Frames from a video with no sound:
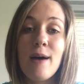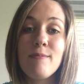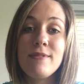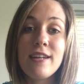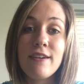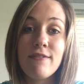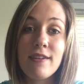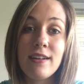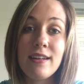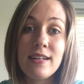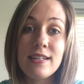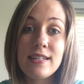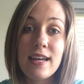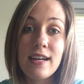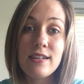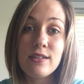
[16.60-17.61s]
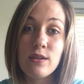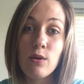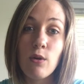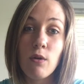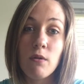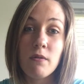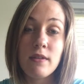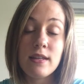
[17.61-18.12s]
definitely takes it
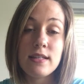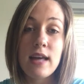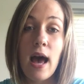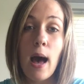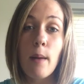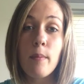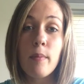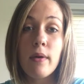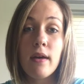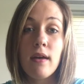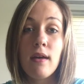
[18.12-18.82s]
over the top.